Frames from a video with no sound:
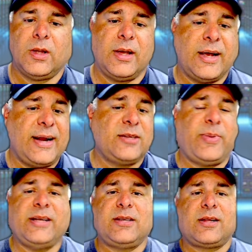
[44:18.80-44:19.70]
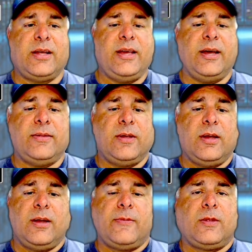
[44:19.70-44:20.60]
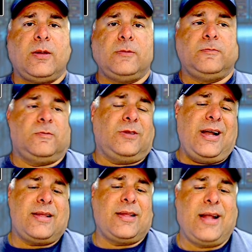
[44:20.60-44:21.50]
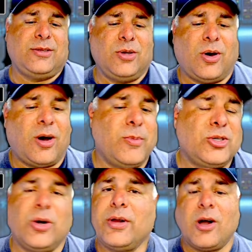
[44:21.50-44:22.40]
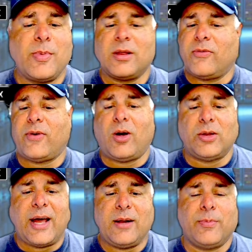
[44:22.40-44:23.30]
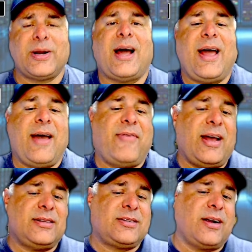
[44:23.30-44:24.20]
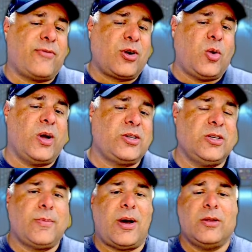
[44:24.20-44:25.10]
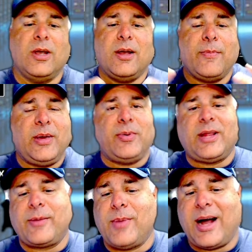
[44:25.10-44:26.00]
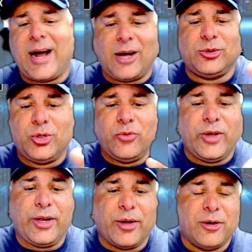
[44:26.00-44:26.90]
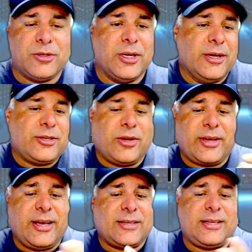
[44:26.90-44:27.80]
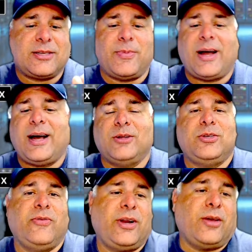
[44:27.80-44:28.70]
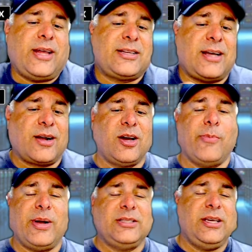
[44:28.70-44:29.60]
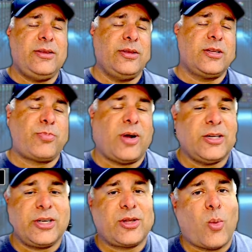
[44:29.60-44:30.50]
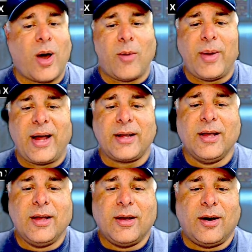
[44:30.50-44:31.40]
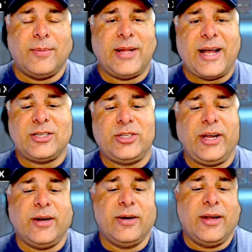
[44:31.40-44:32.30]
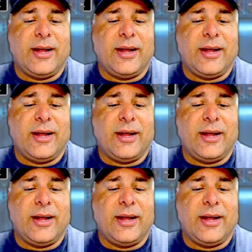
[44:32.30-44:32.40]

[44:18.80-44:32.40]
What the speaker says: And that's basically it. Not too hard. Majority of y'all will be able to follow that, but I have had several questions about people like my how-to videos. So I guess that's my how-to video. That's how I cut my teeth in this project a while back, last year.